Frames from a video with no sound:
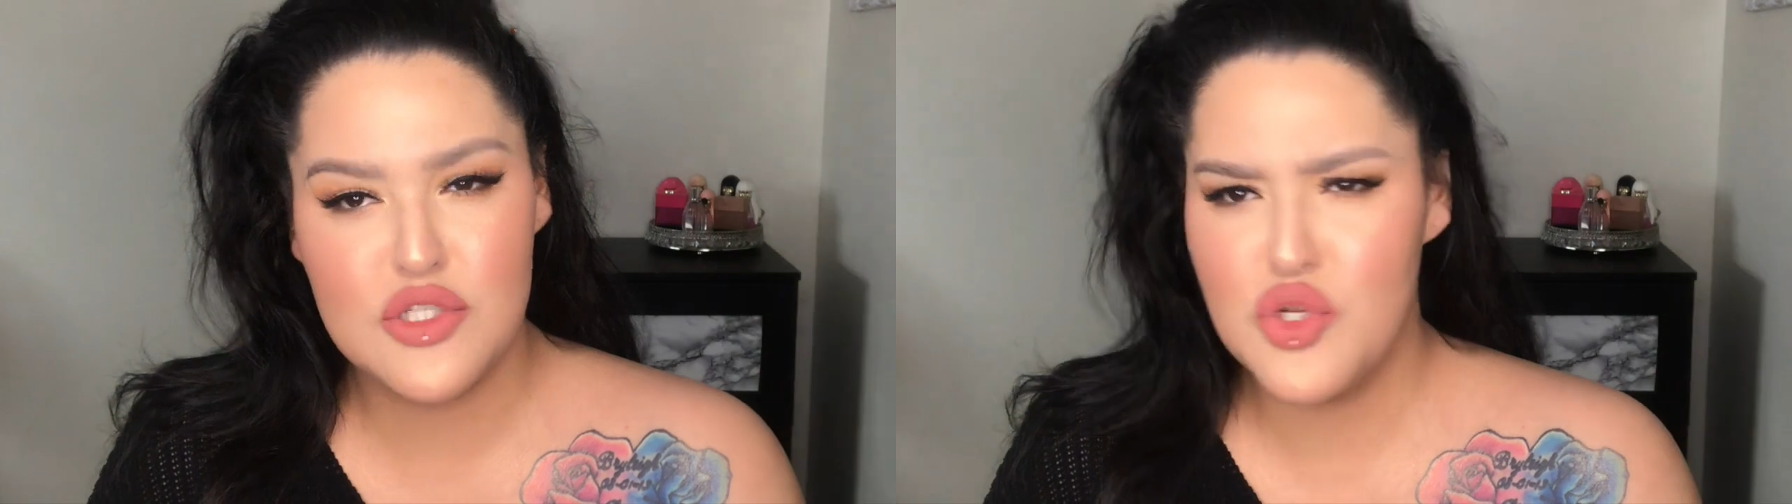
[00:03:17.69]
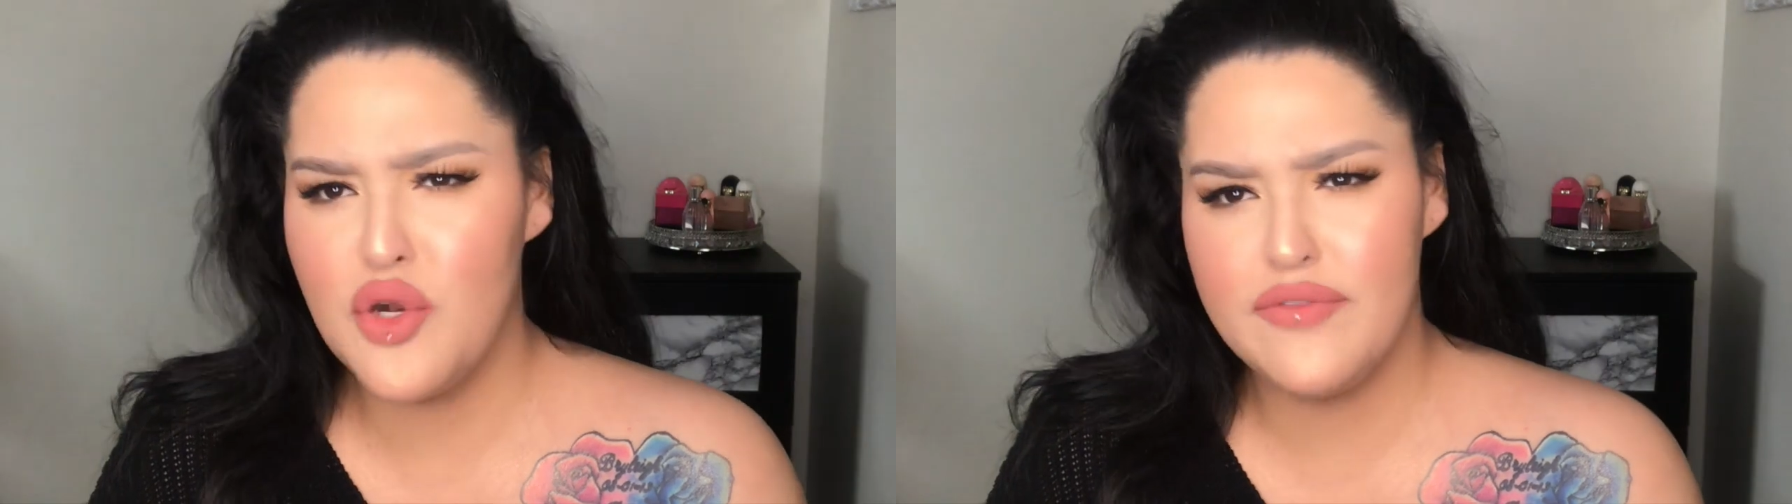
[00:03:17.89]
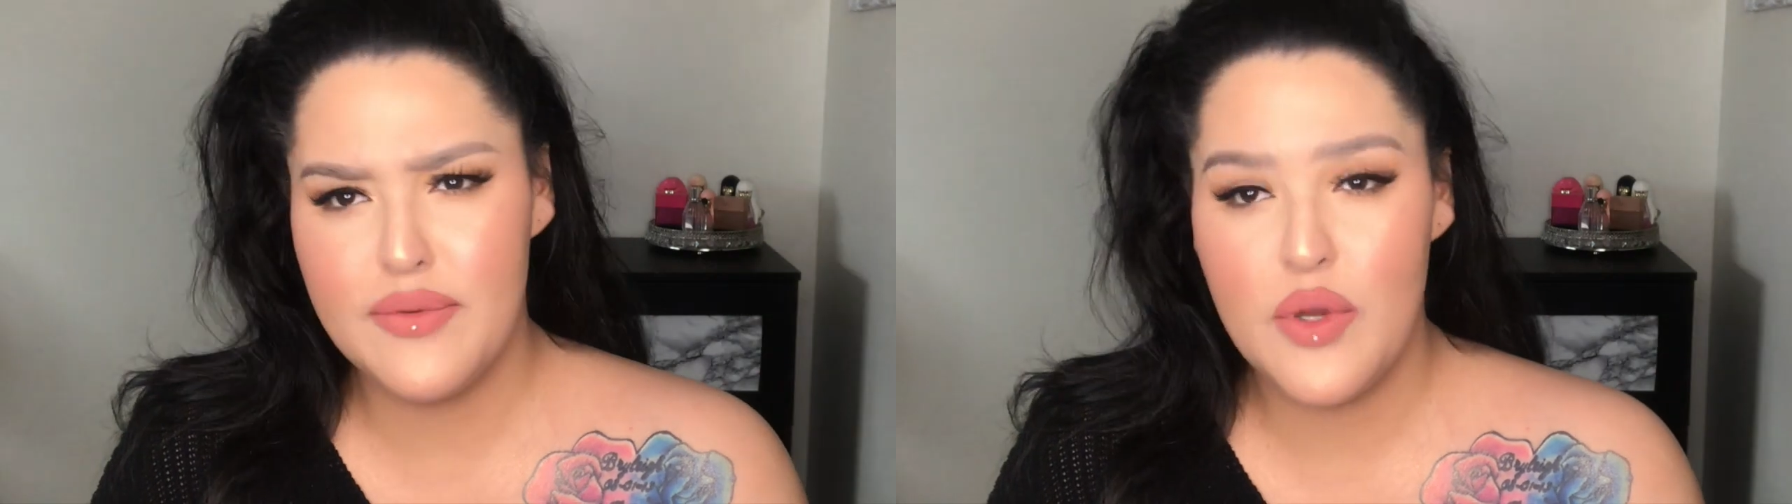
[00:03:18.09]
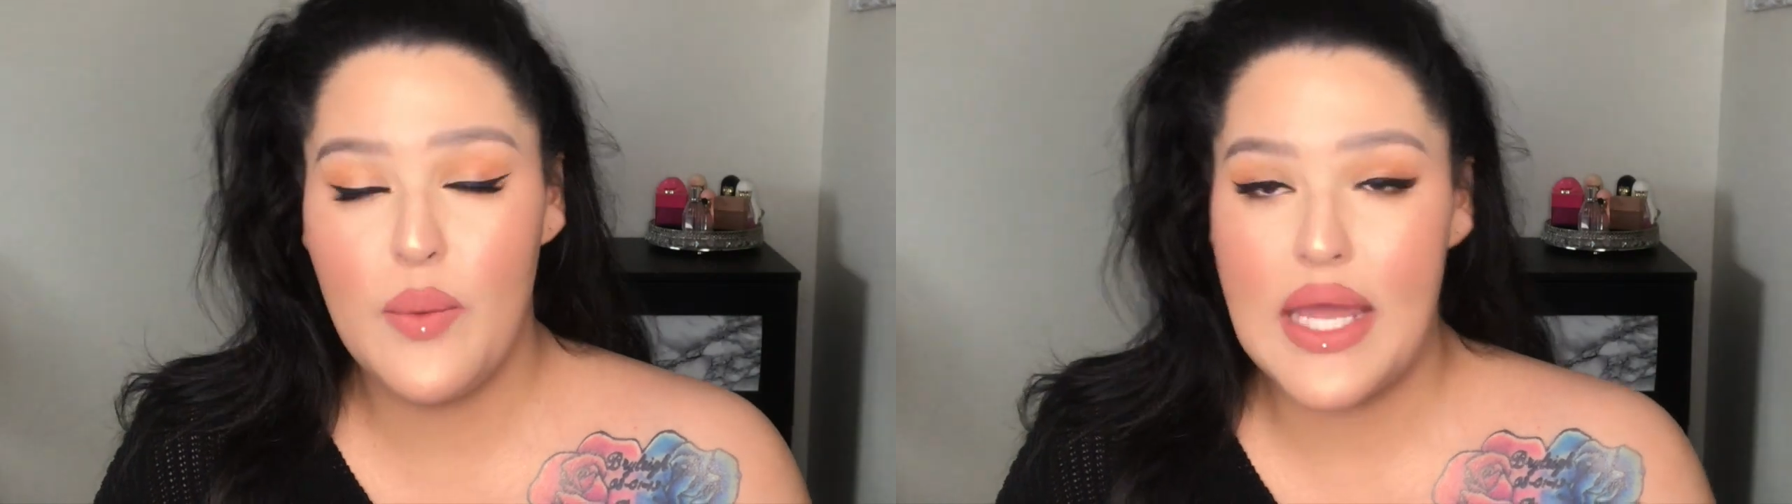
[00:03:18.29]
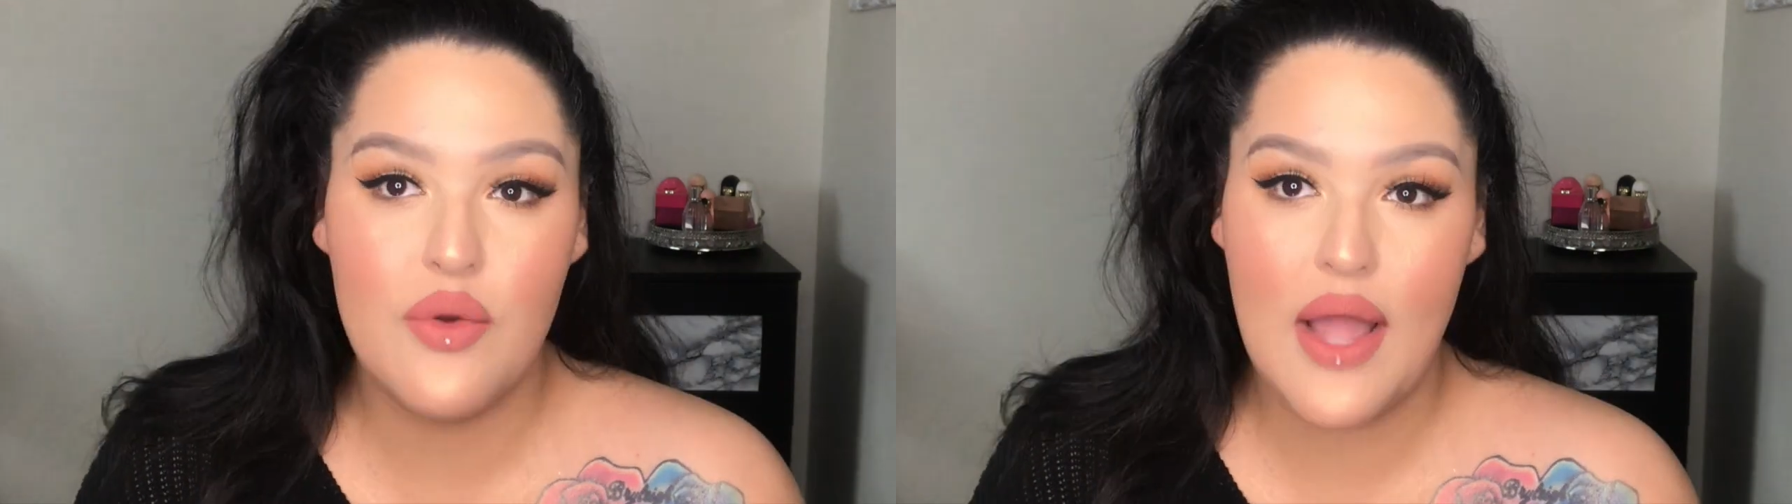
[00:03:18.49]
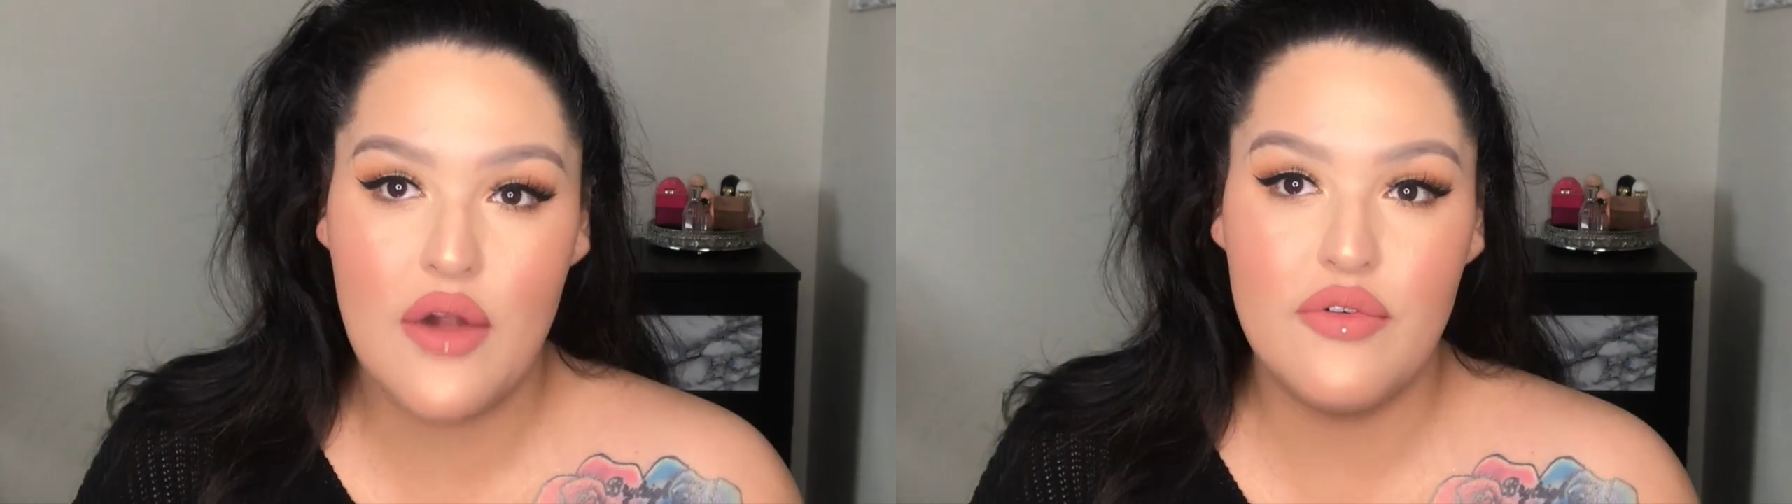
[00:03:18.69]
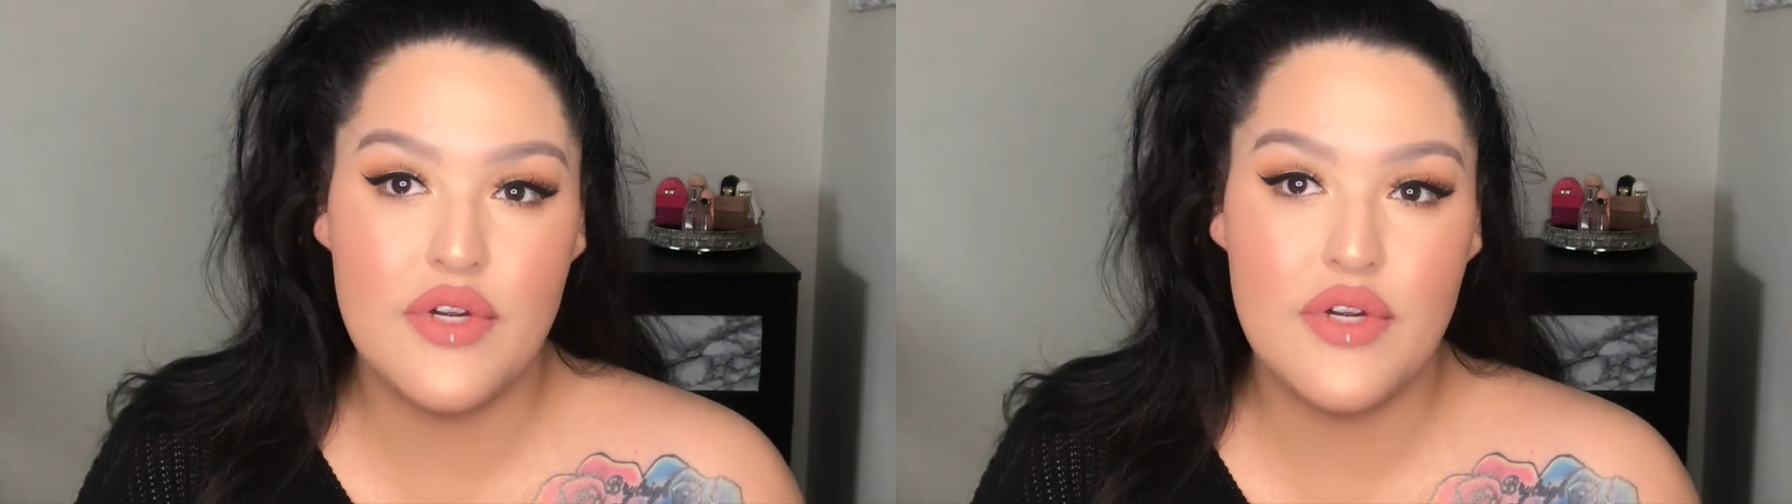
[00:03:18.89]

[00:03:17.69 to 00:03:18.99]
so you don't have to be waiting around